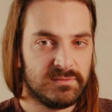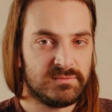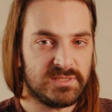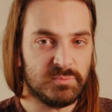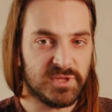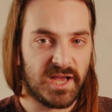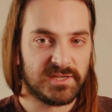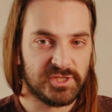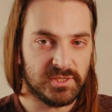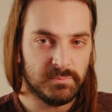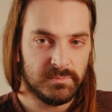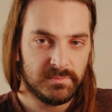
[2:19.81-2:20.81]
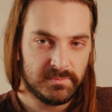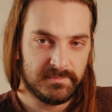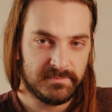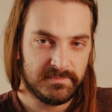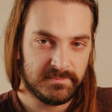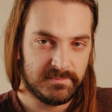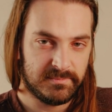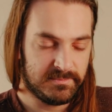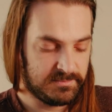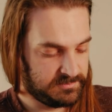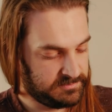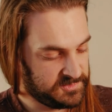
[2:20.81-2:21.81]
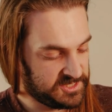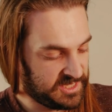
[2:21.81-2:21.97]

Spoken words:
Team Black Sheep, you